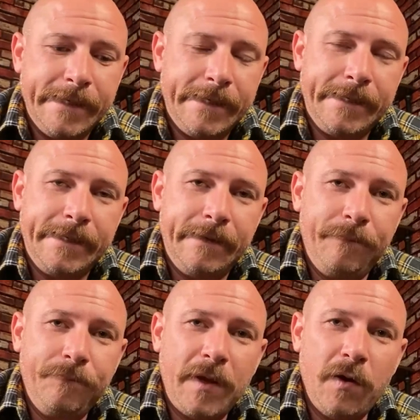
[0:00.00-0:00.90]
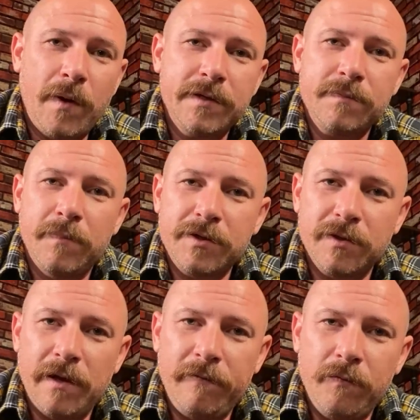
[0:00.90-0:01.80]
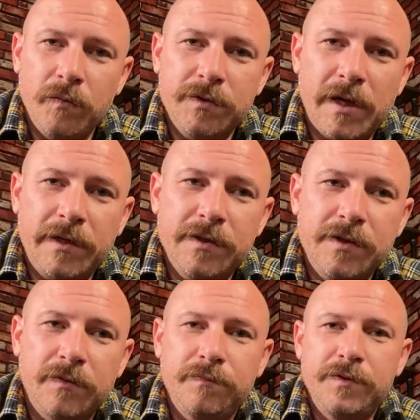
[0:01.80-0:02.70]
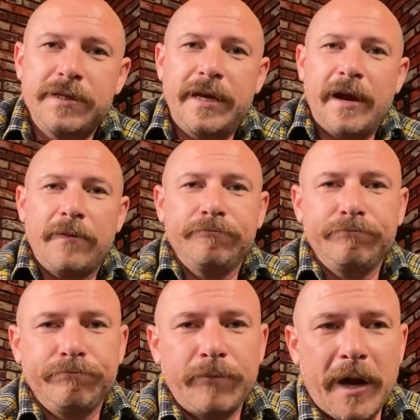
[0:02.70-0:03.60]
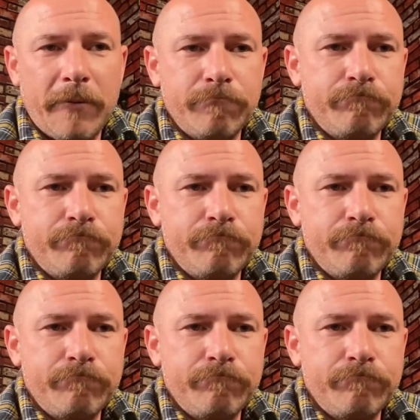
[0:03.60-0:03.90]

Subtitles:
Anyways, much love, and we'll talk to you soon. Take care. Bye now.